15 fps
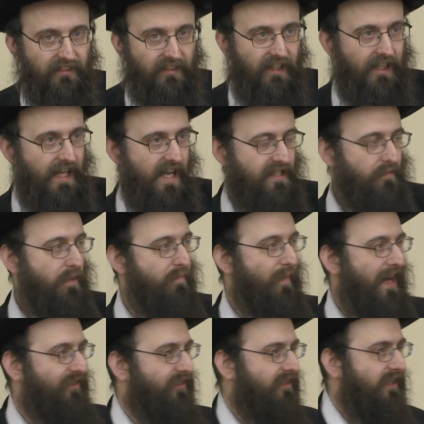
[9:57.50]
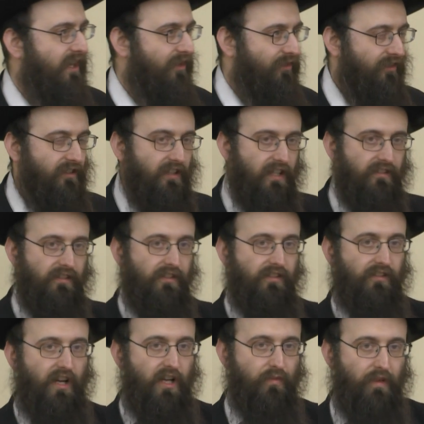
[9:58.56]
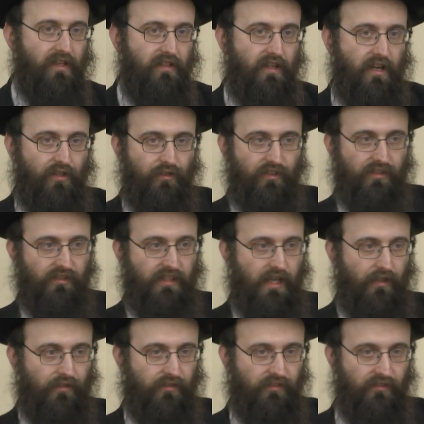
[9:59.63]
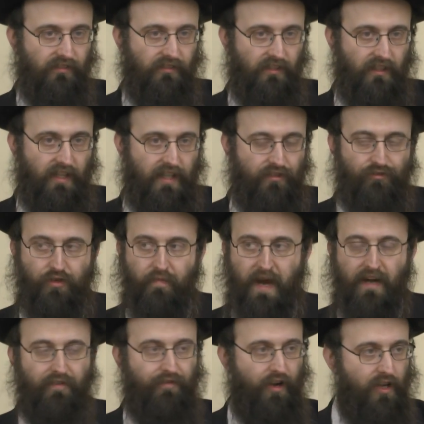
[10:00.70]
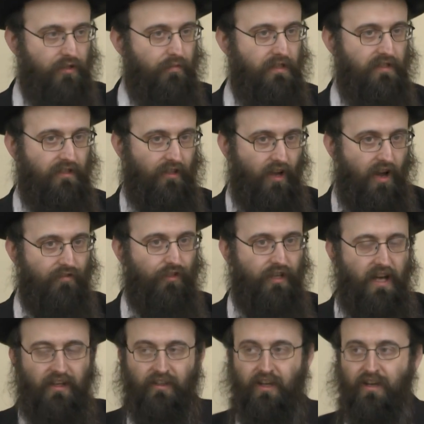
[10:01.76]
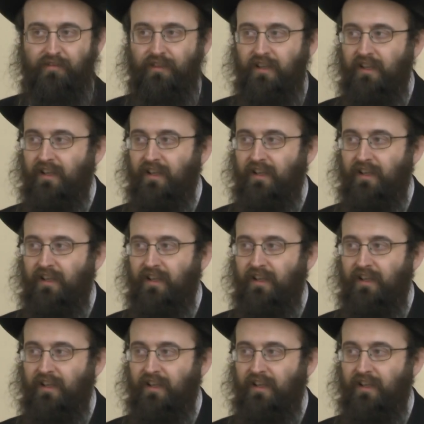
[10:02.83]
and he has to be matter in Aguna, he has to decide whether the Aguna is now allowed to remarry if her husband is alive or not alive.